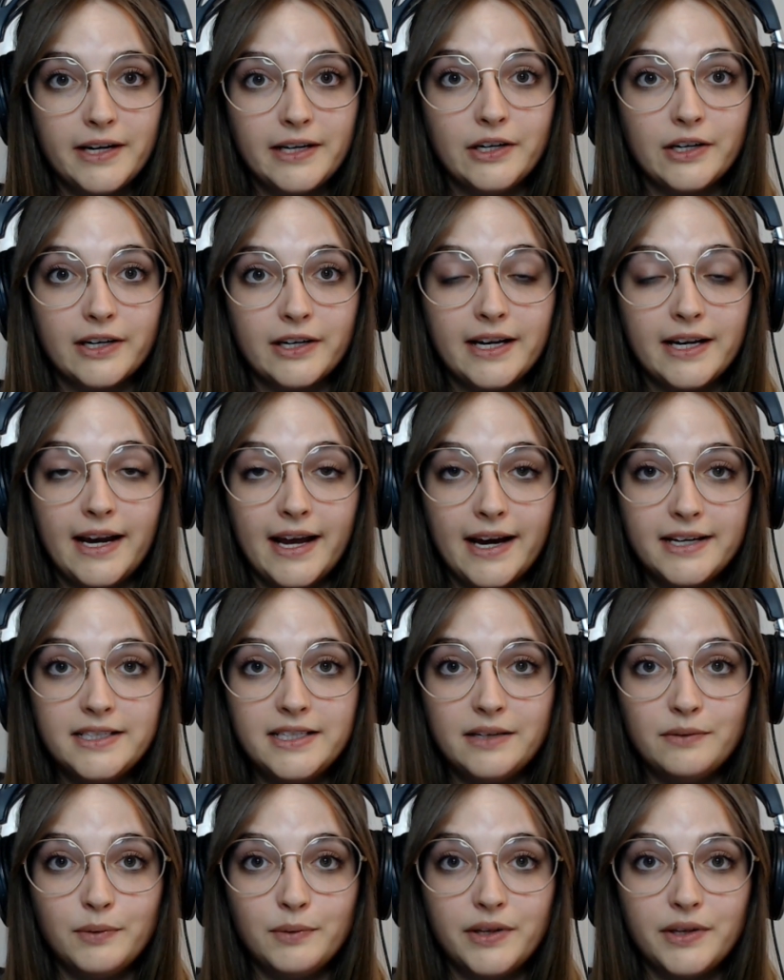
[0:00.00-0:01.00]
You're
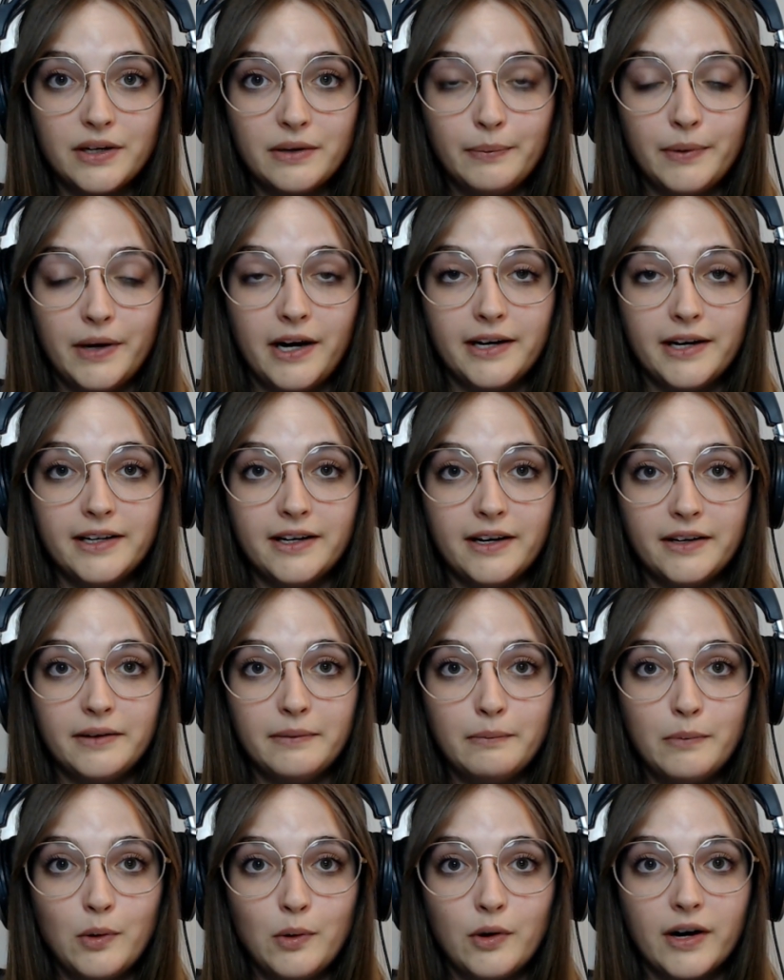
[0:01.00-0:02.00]
connecting with your body on a
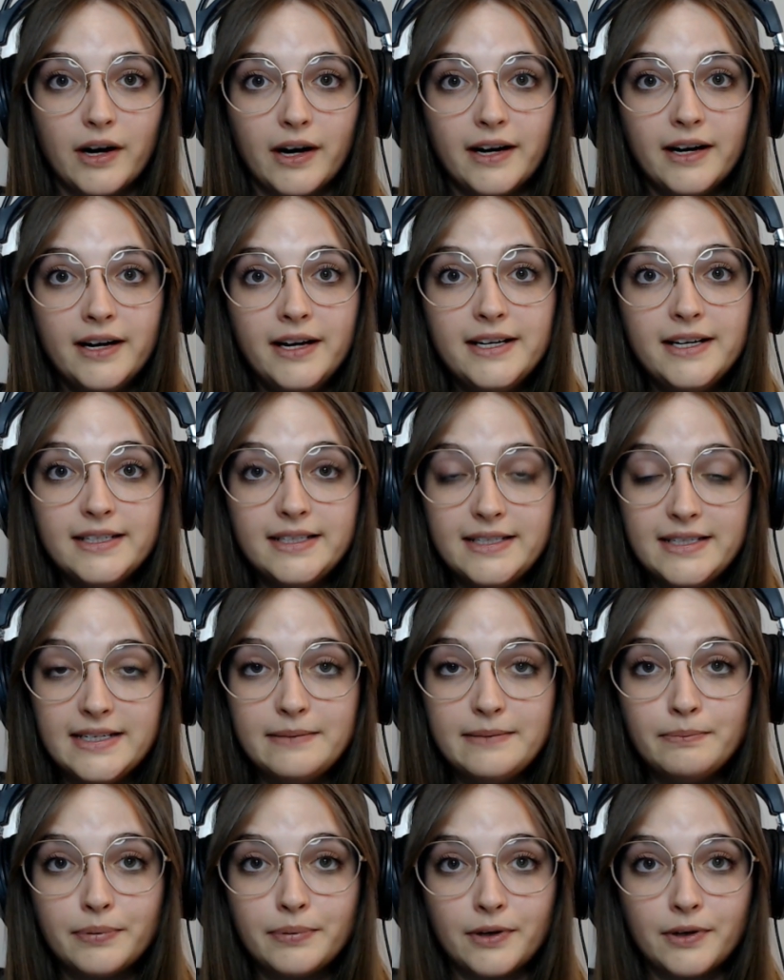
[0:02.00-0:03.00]
more
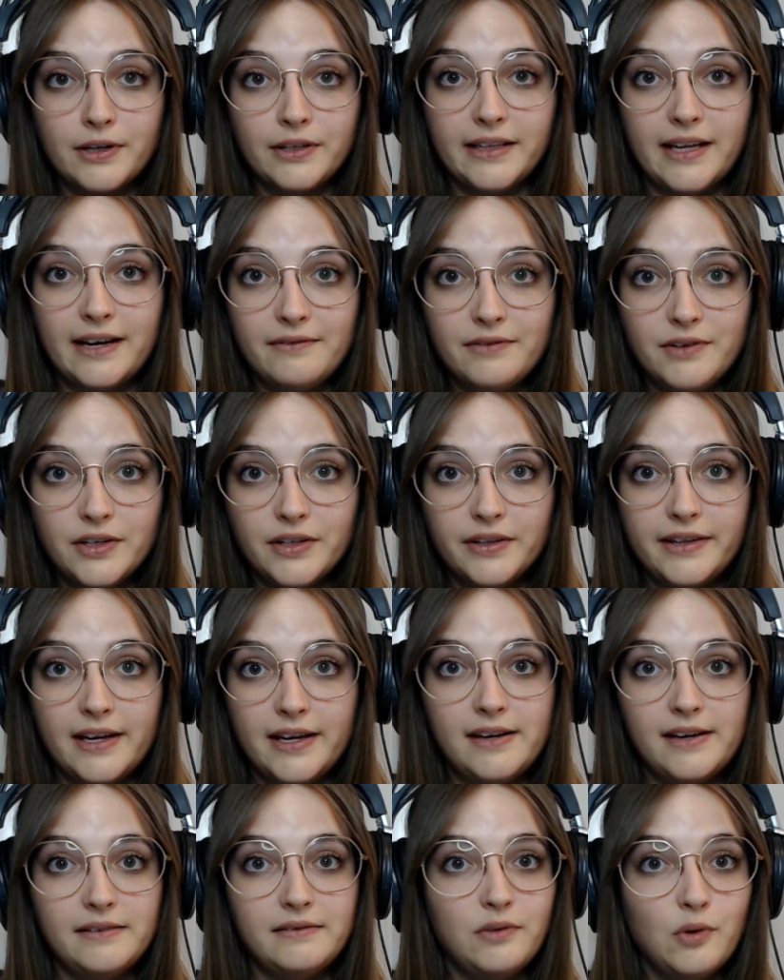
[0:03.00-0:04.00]
deeper level
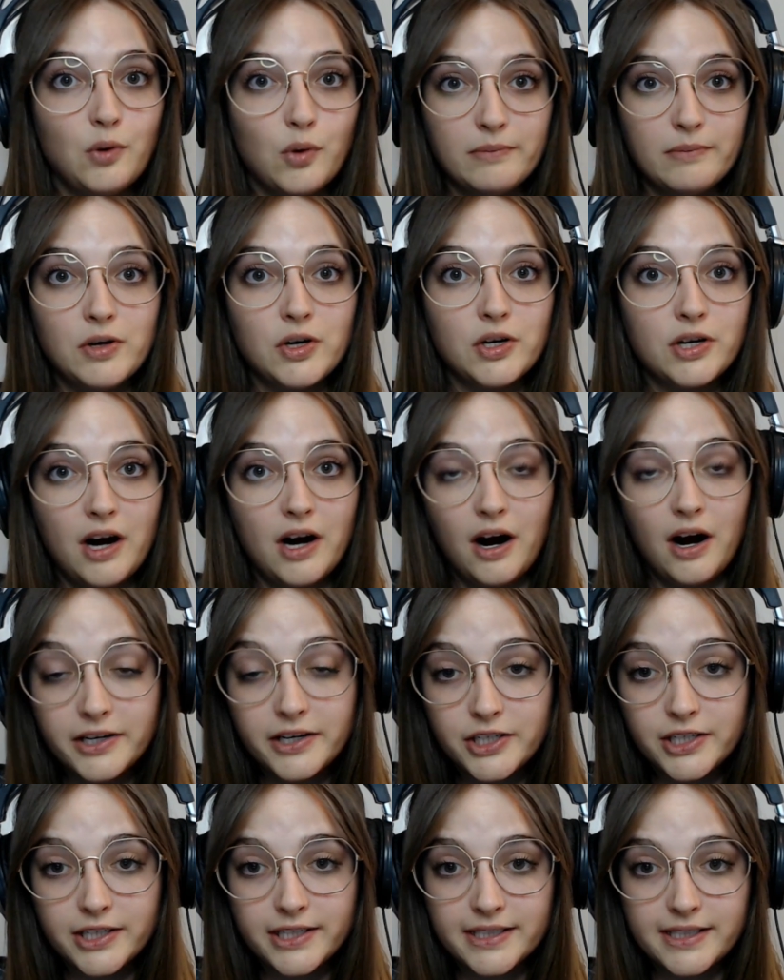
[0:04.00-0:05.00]
than normal
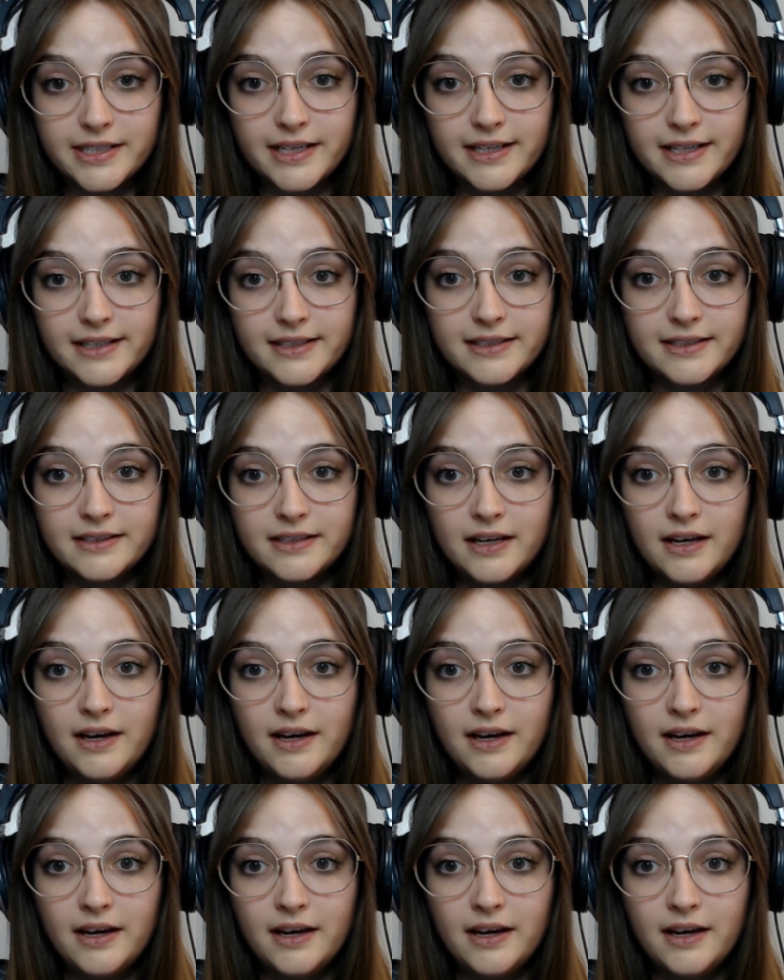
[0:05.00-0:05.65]
consciousness.